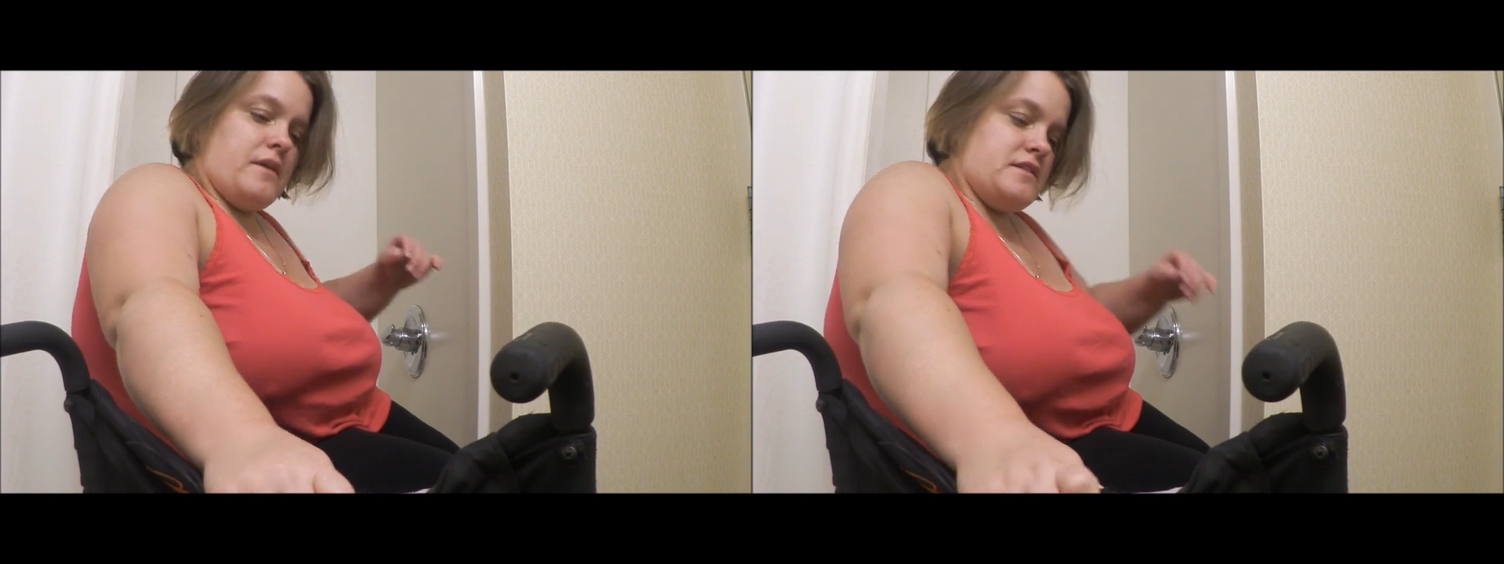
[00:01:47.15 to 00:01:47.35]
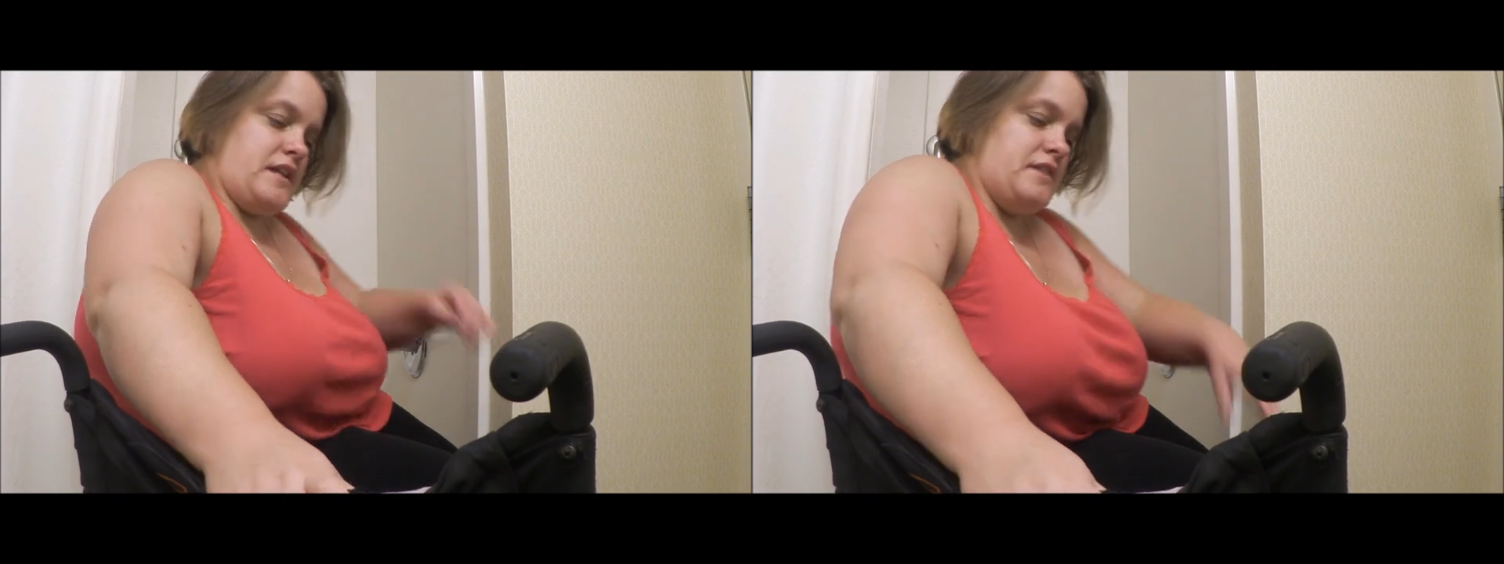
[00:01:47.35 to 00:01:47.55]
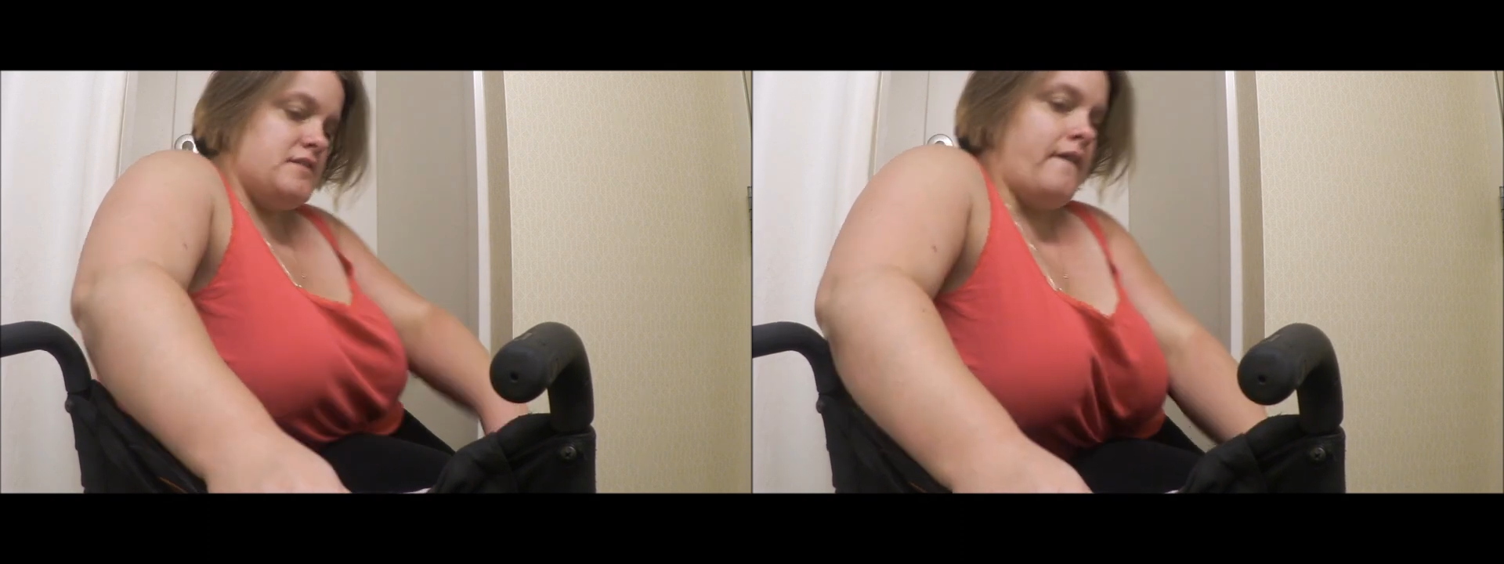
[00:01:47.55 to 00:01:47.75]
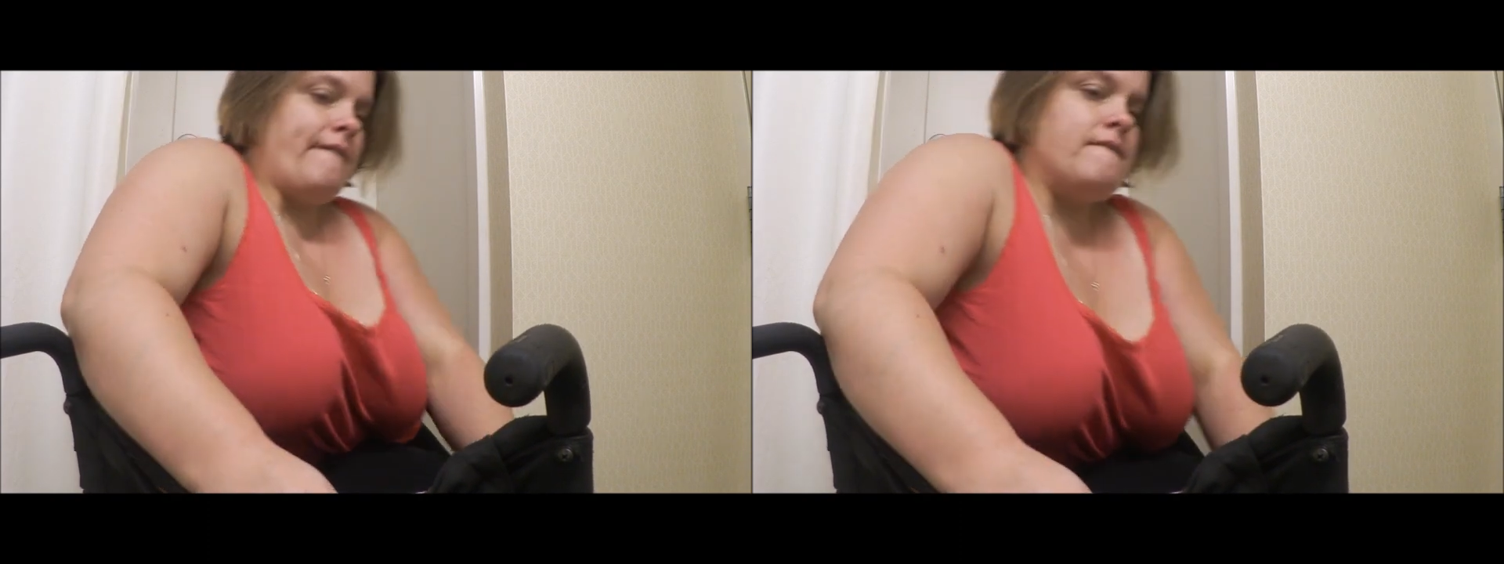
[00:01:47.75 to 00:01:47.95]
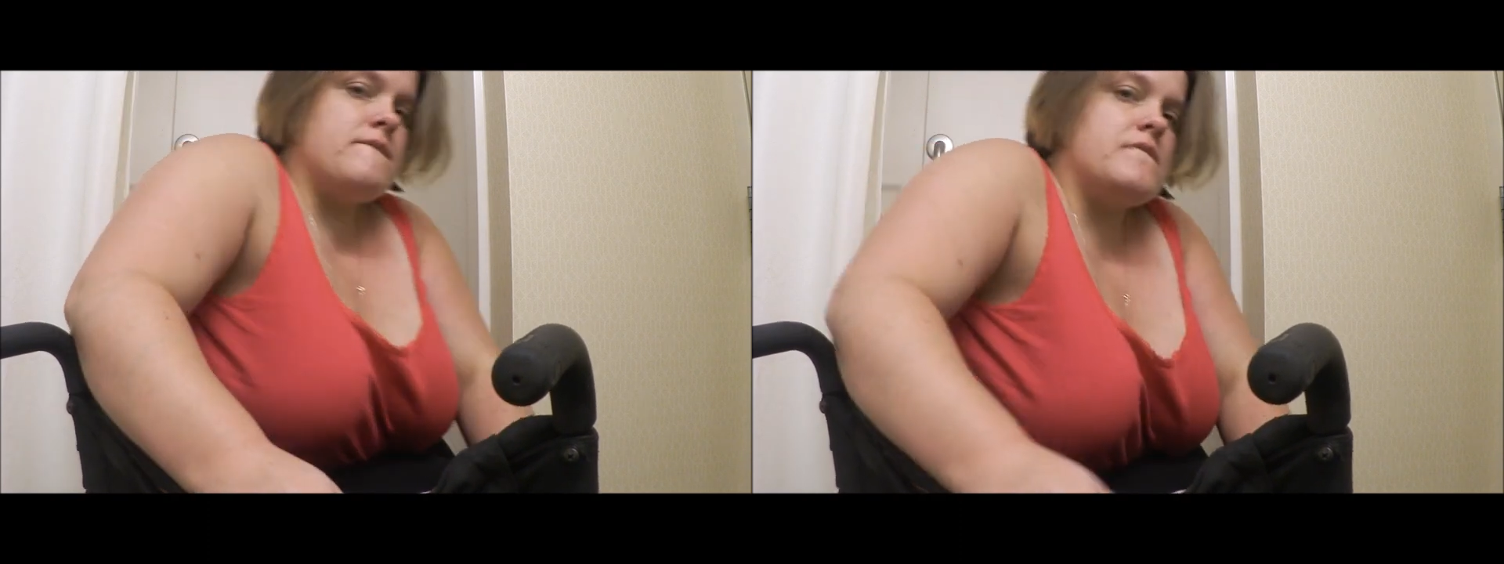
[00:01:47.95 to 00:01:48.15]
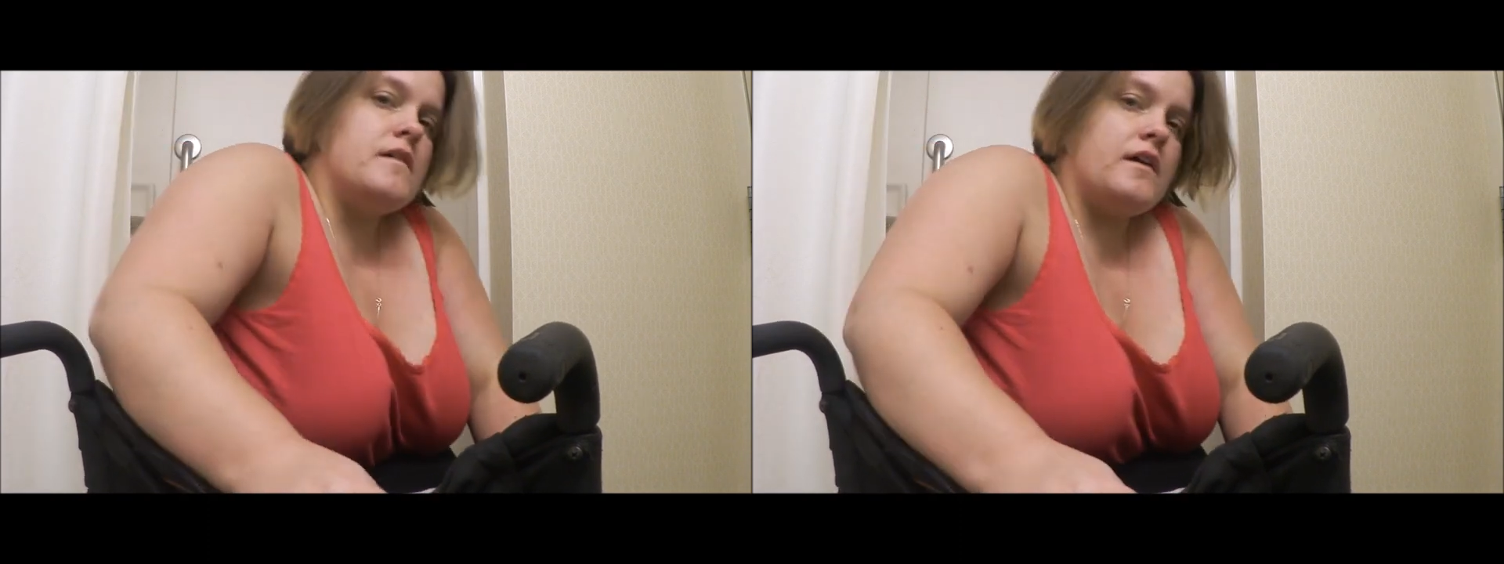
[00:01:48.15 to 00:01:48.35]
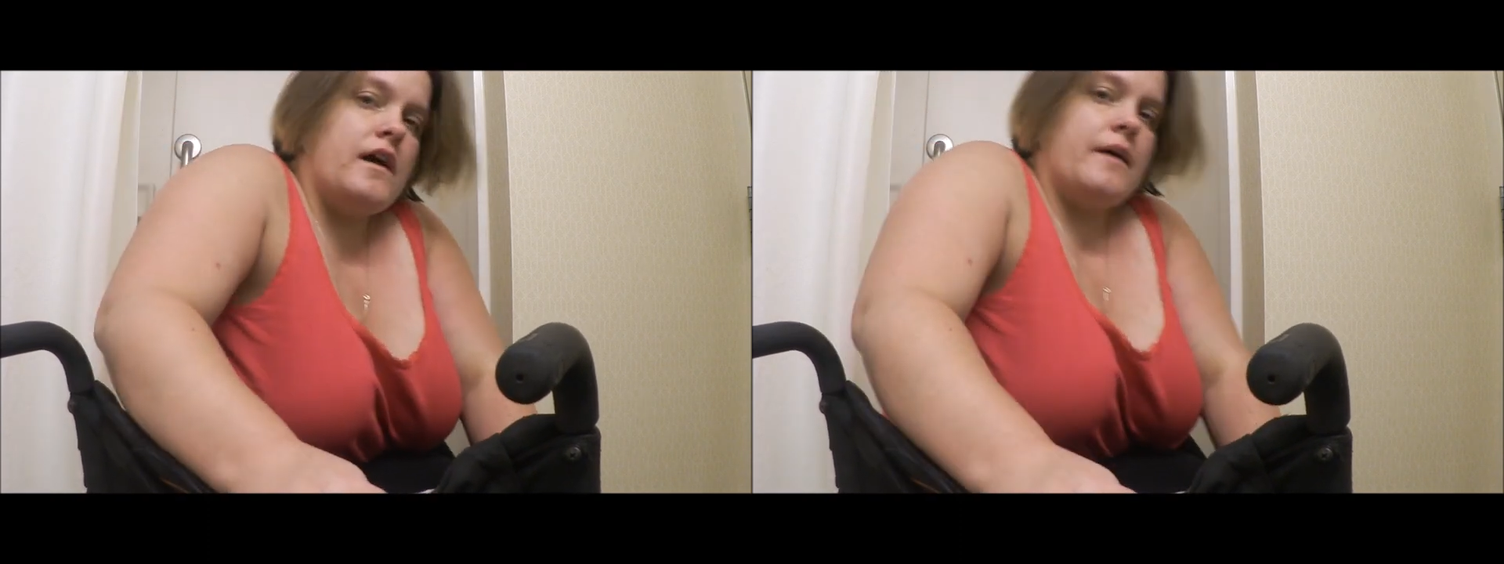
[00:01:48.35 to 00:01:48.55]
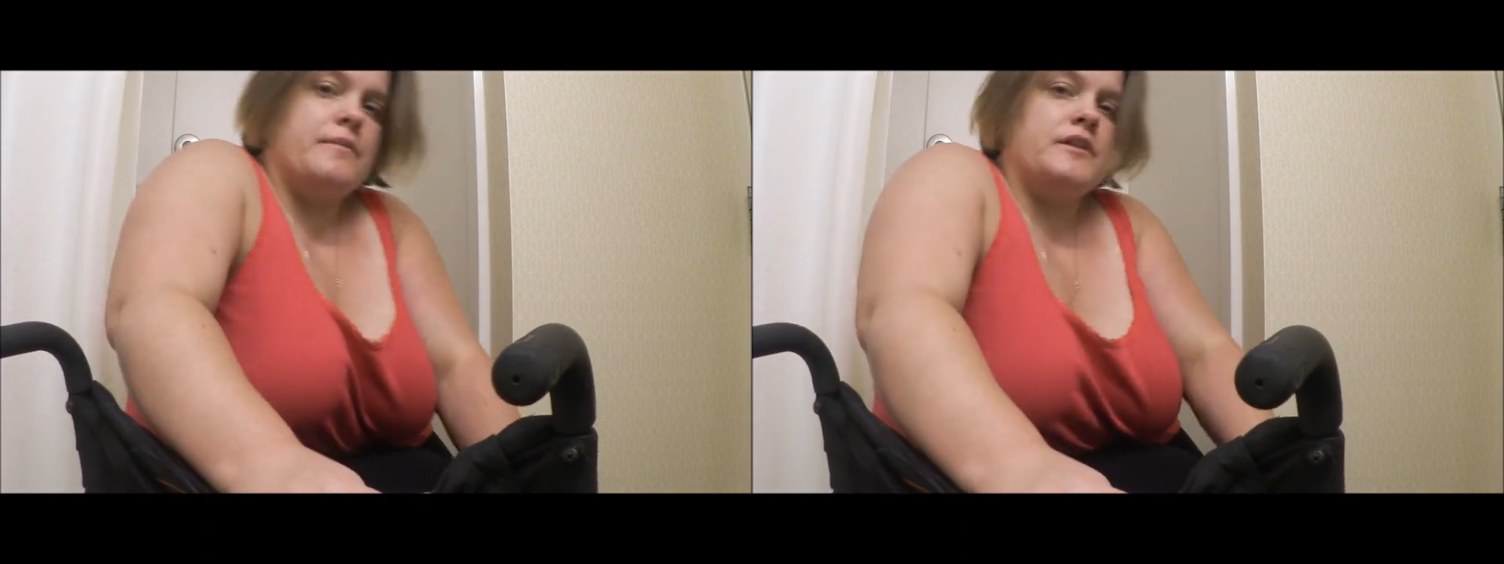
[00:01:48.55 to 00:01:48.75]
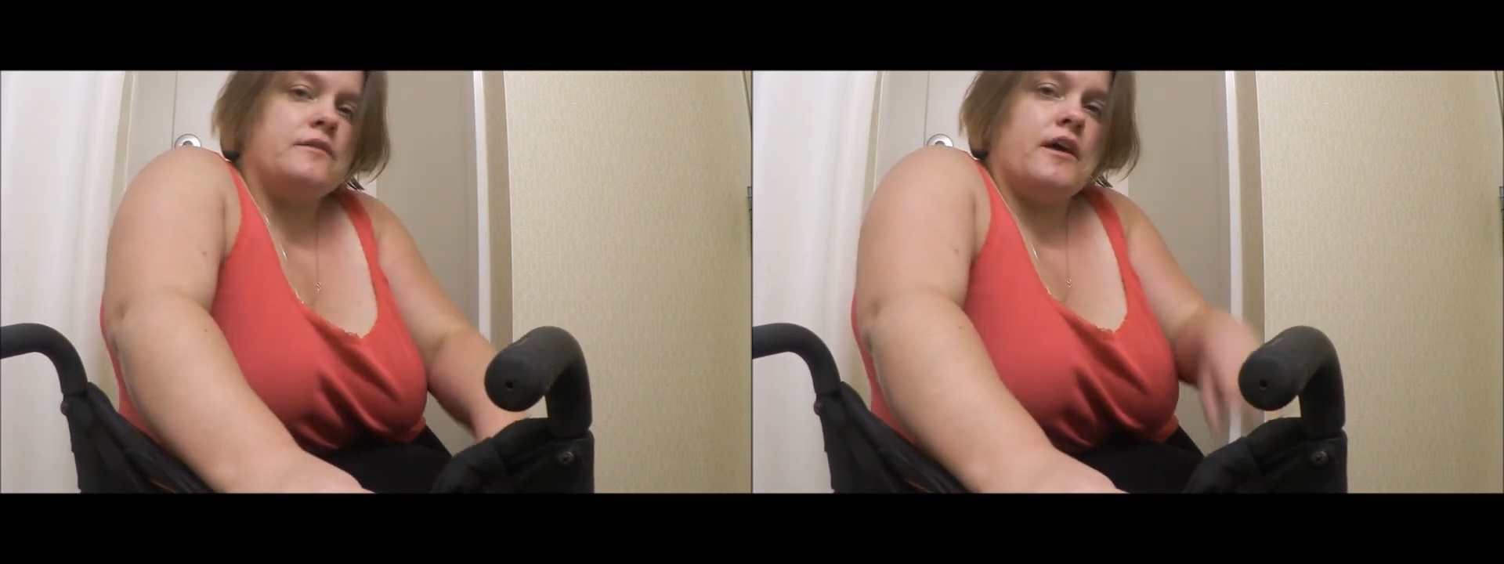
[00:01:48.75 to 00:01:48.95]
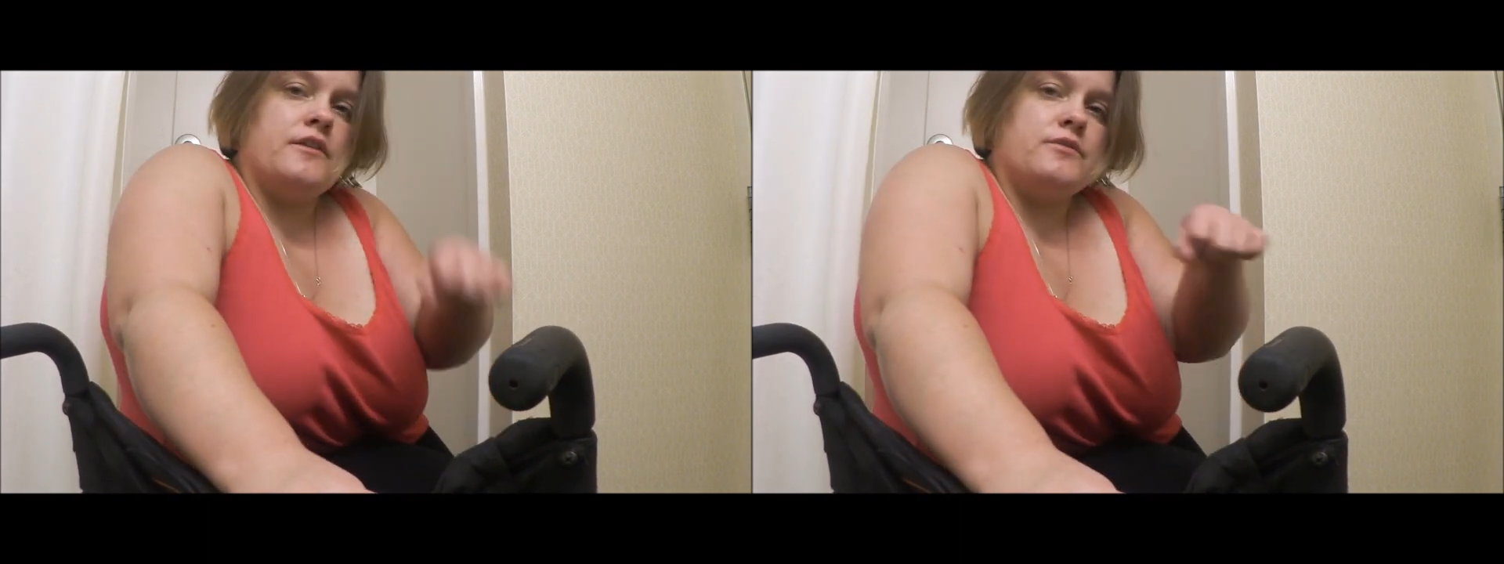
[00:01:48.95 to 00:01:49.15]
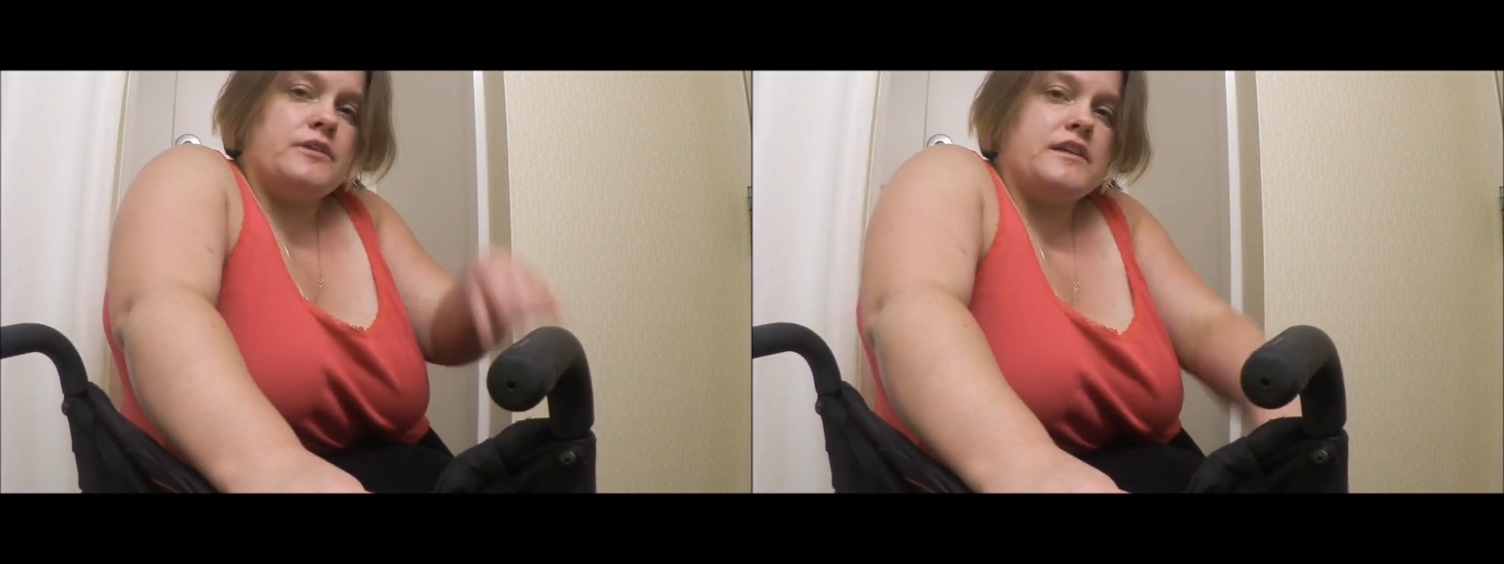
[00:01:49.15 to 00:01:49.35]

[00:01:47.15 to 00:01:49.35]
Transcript: seat. I'm putting the other one